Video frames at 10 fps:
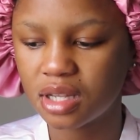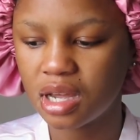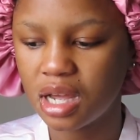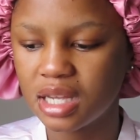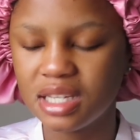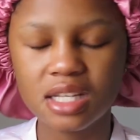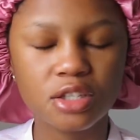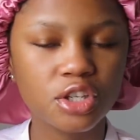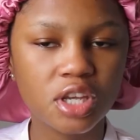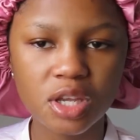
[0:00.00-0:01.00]
He
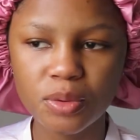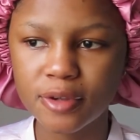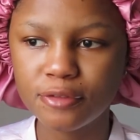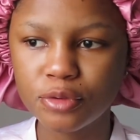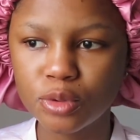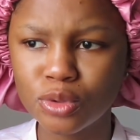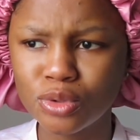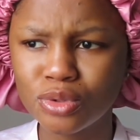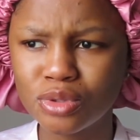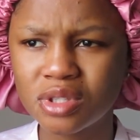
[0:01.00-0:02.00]
sells kiwi
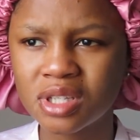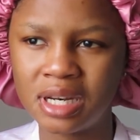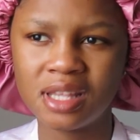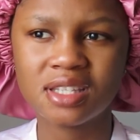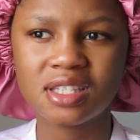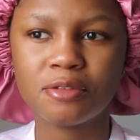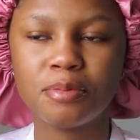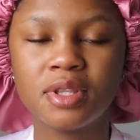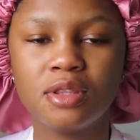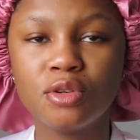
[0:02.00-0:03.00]
fruit and other stuff,
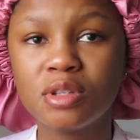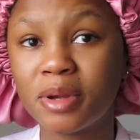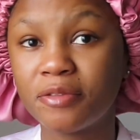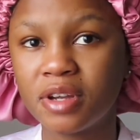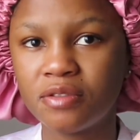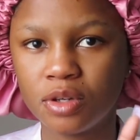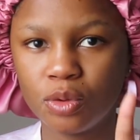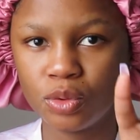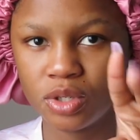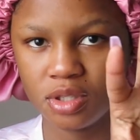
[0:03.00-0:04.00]
but those are my favorite
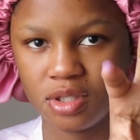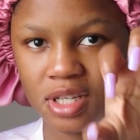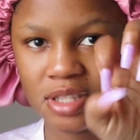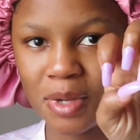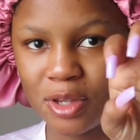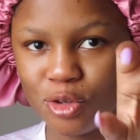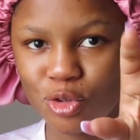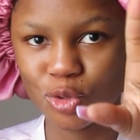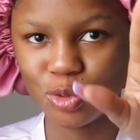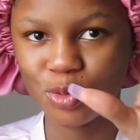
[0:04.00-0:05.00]
order. That's my
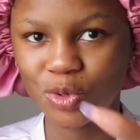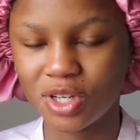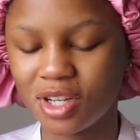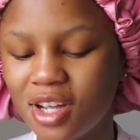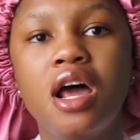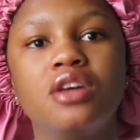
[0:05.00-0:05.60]
usual order.